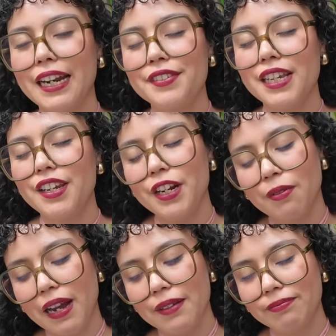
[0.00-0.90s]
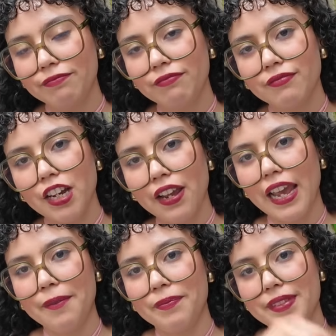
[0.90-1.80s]
then he was like, you know what?
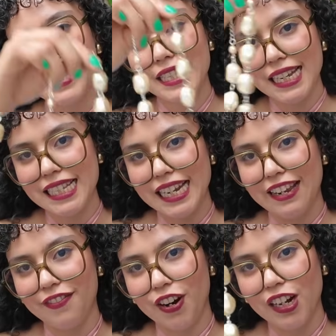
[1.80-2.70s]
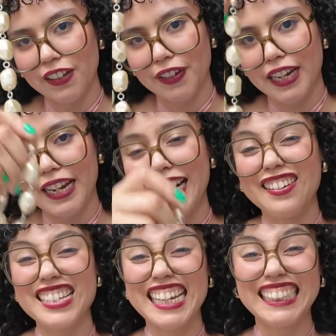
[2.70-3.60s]
Okay, 60 for all of it. And
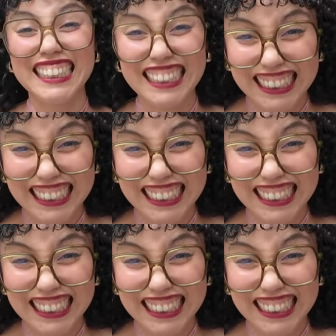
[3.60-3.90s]
I was like,